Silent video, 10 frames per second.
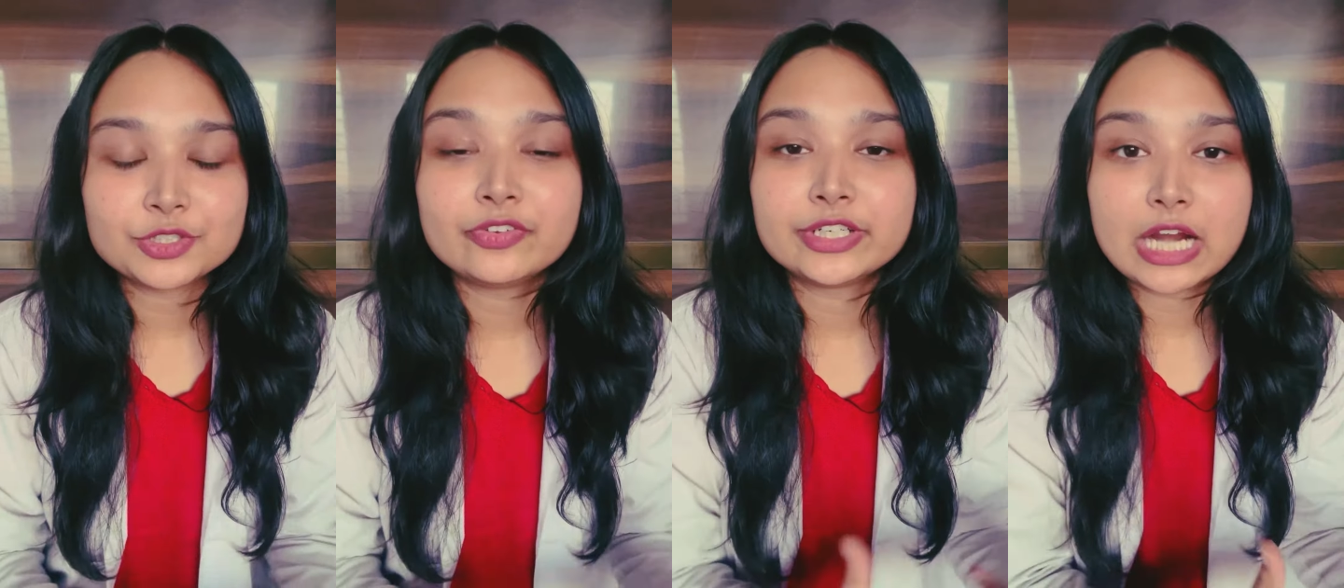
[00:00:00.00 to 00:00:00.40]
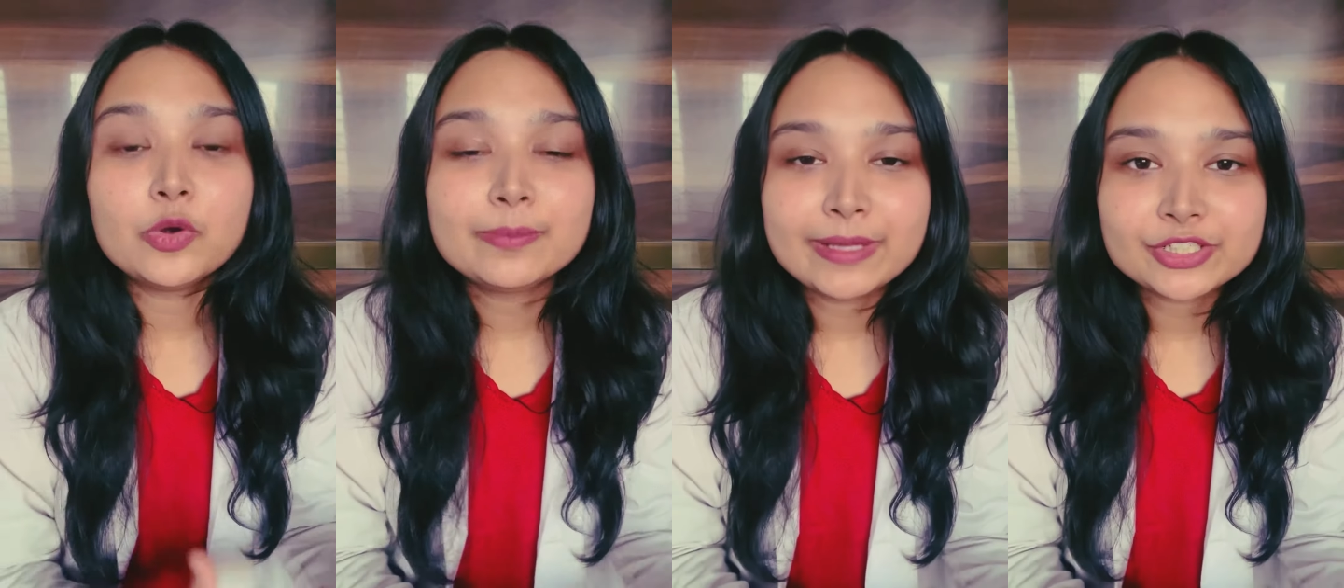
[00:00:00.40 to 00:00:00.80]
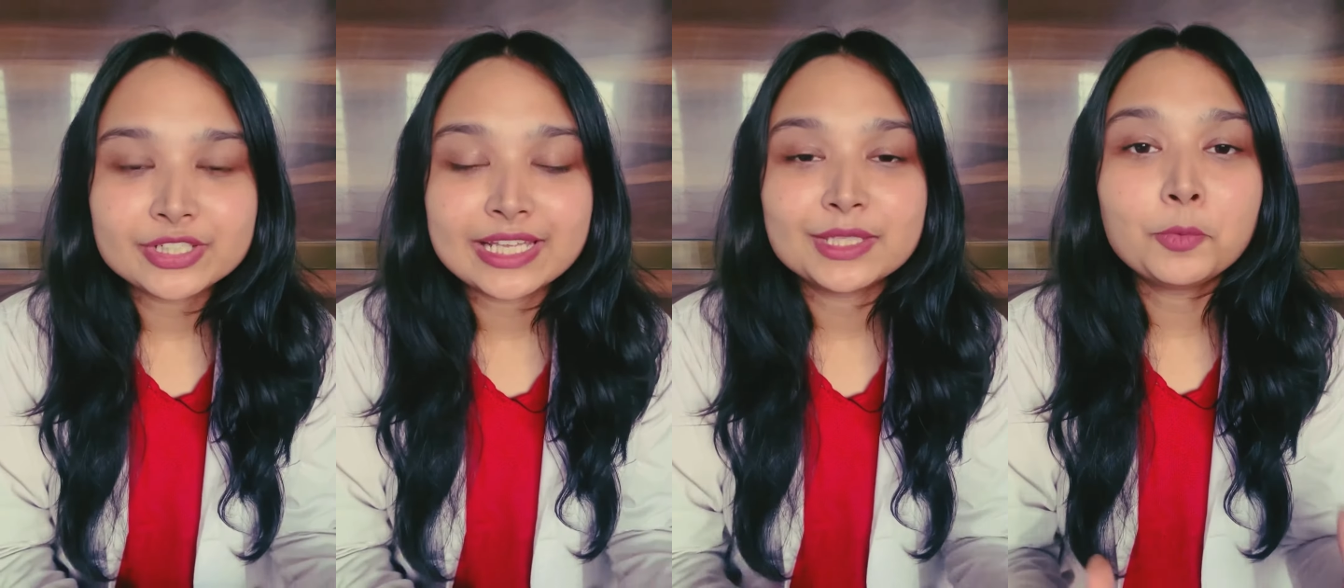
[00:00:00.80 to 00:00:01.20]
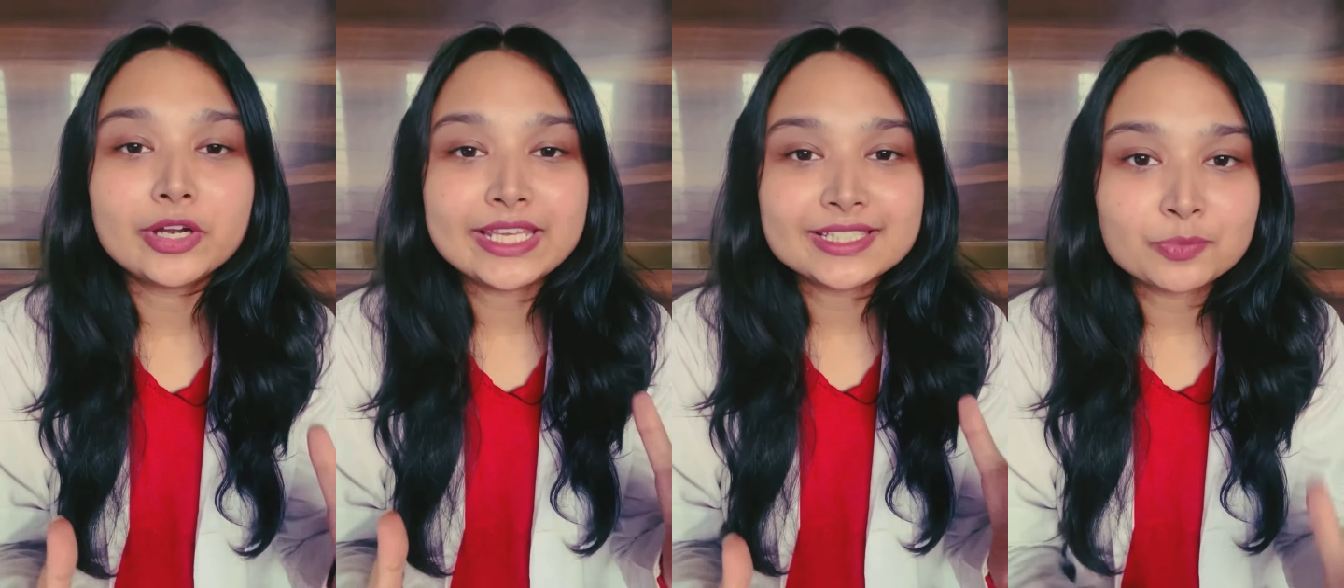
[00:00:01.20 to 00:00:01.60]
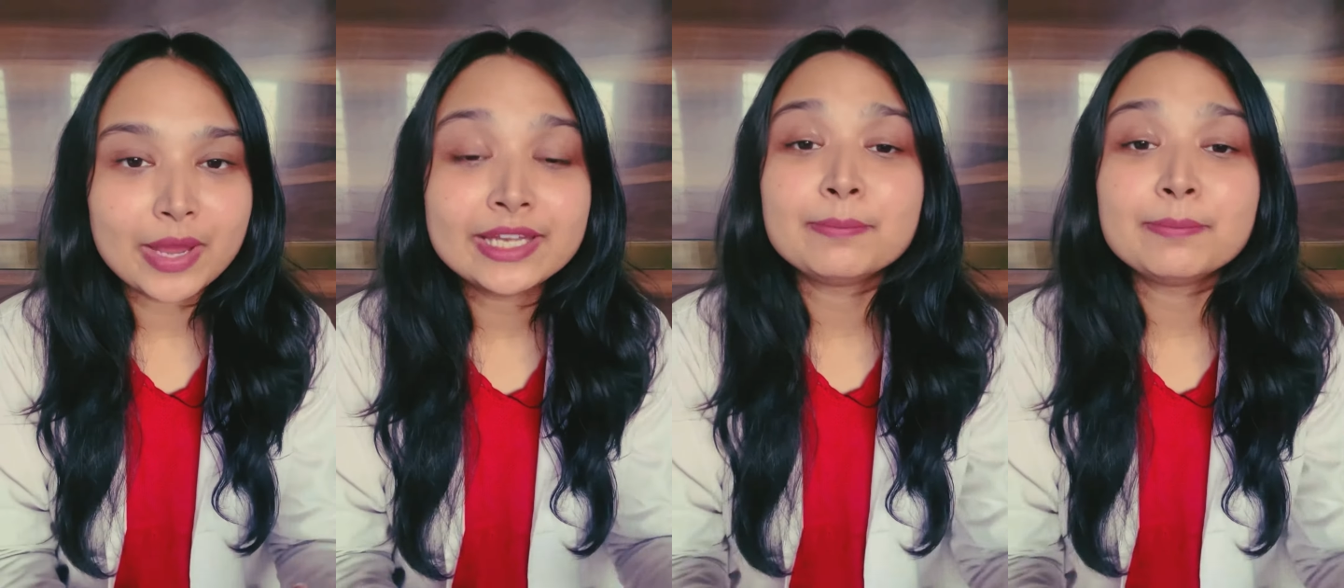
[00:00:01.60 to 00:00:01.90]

of a drowned patient and the body is wet,